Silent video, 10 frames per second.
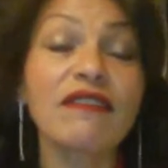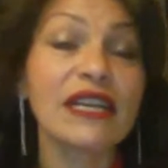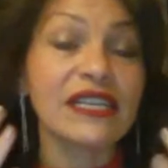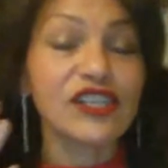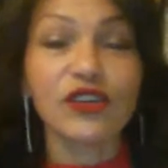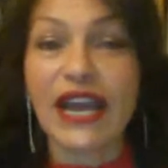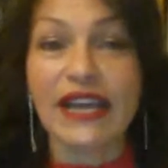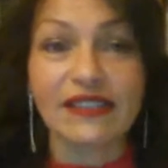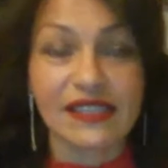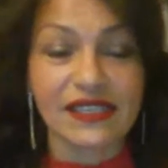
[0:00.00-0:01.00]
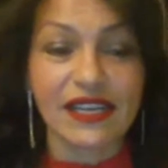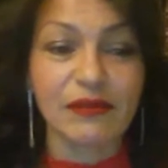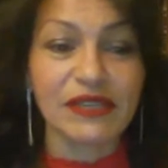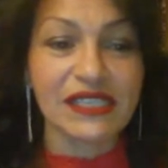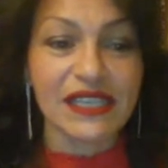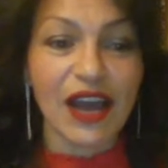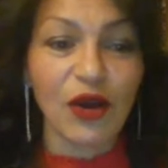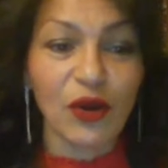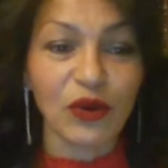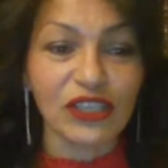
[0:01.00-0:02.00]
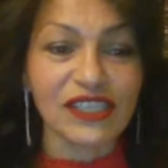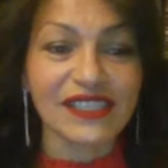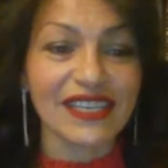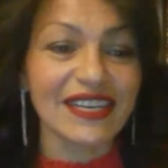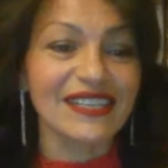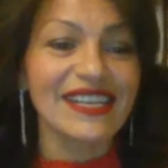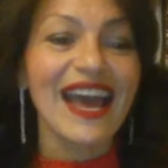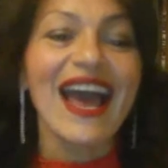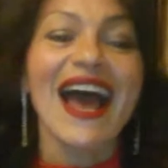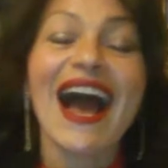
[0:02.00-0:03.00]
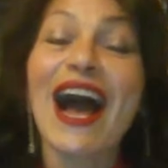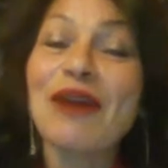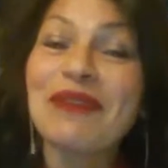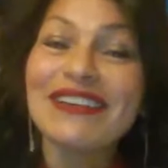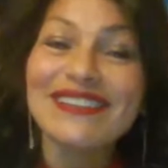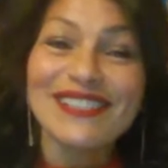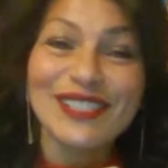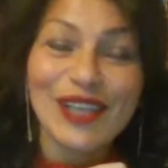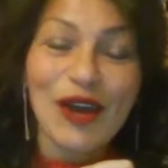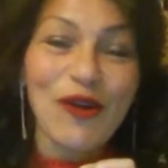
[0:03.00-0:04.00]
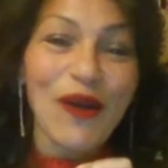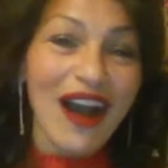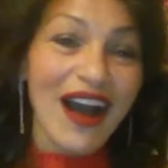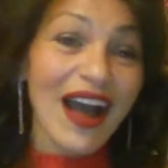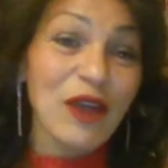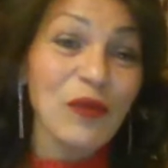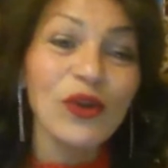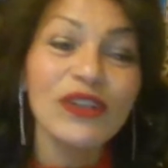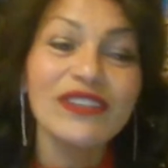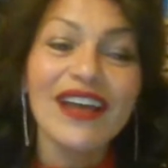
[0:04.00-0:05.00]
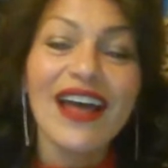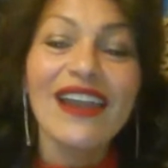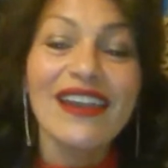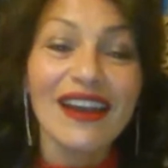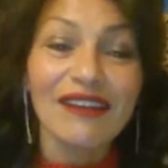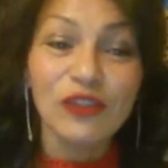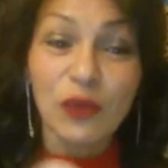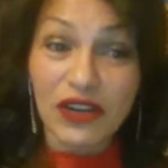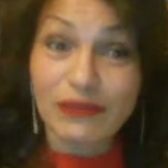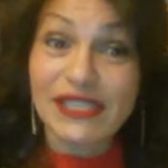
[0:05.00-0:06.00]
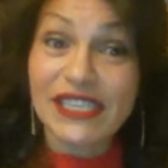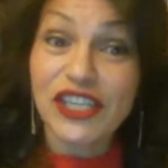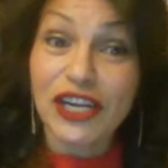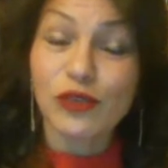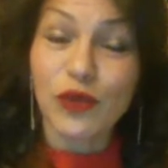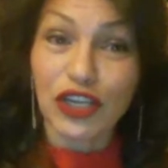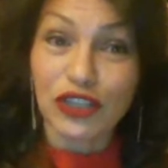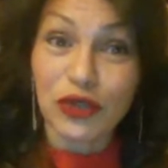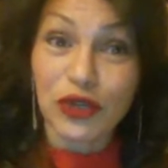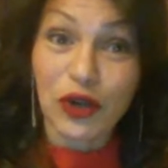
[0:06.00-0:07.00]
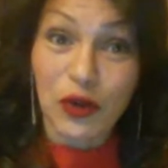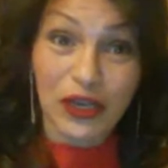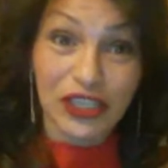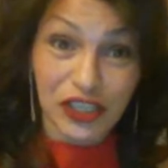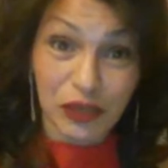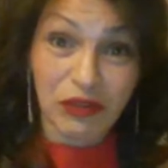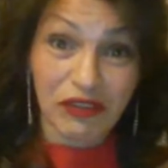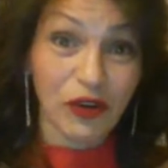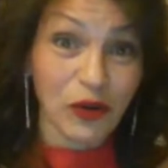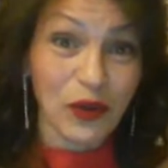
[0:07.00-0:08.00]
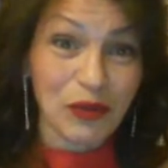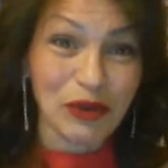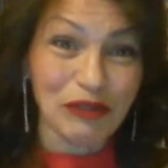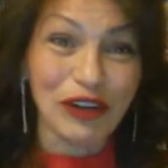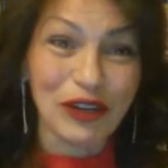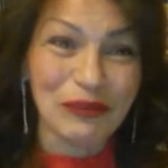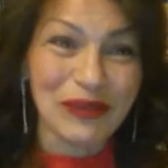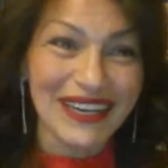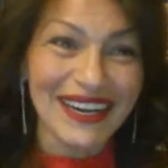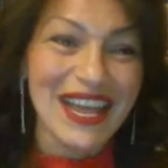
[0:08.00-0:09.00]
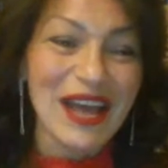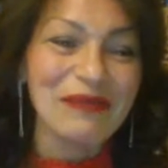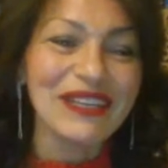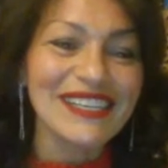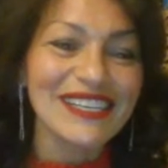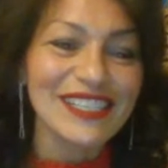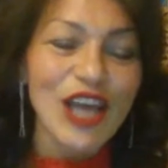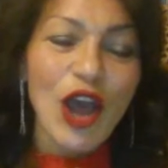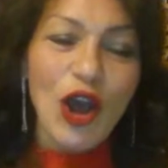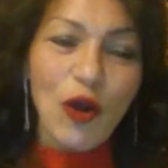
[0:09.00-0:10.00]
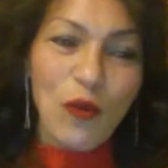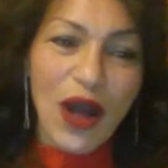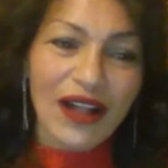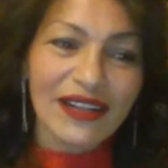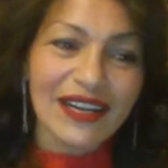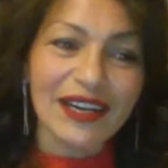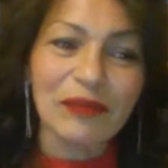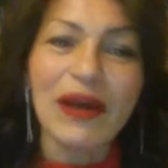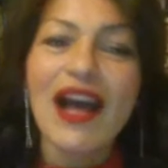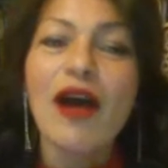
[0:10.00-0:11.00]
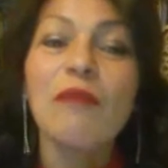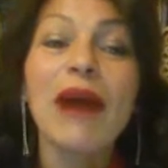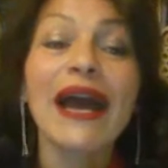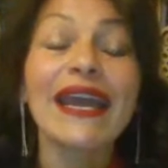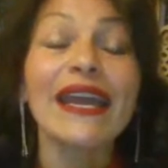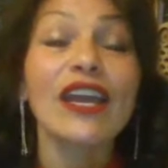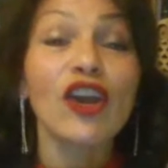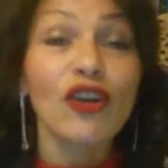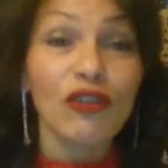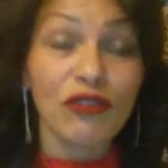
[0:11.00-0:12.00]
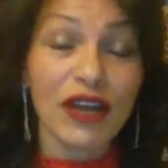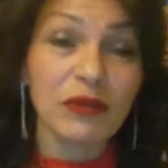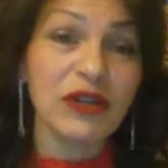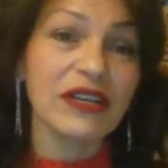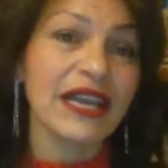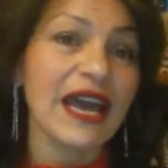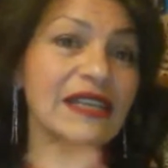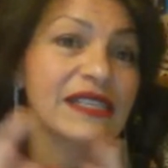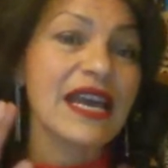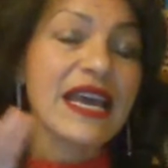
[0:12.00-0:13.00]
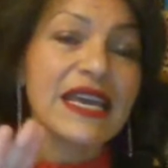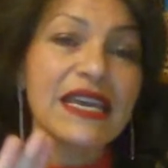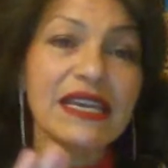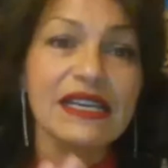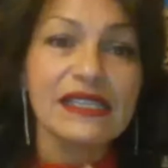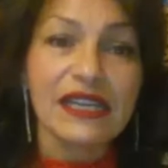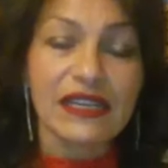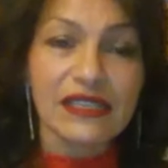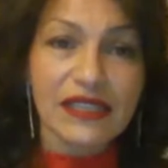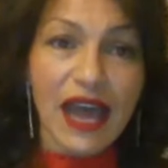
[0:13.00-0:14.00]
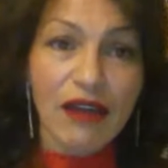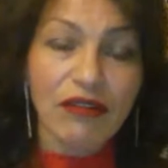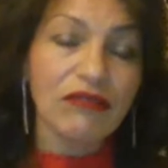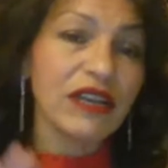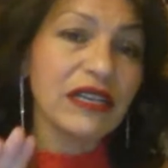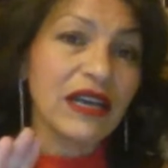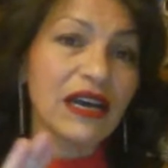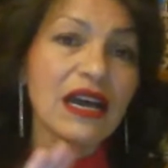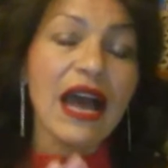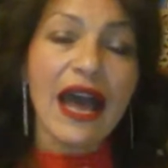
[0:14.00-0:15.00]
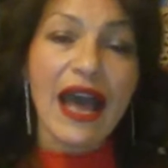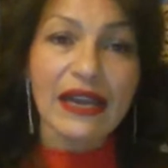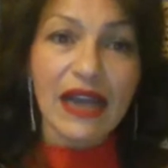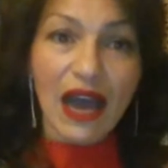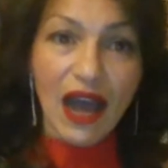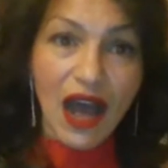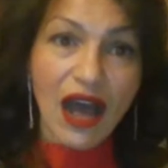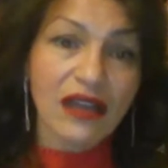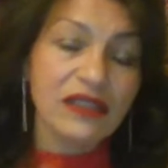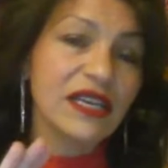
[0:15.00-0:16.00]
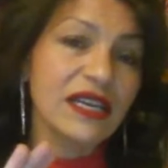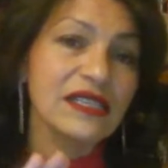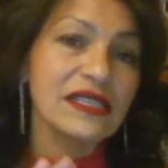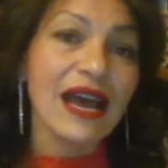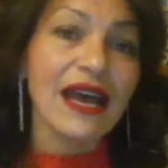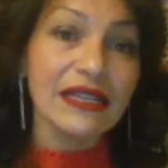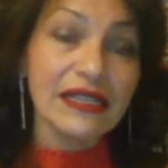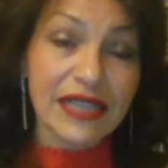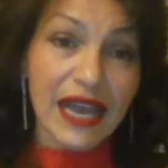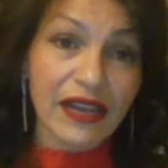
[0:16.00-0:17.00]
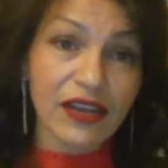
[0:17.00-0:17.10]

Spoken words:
least, you'll get to see him and see how gorgeous he is. So I would love to welcome Seashells. We're going to do your question before we move on, but let me just welcome my incredible guest. He is a tarot reader, an artist, a deck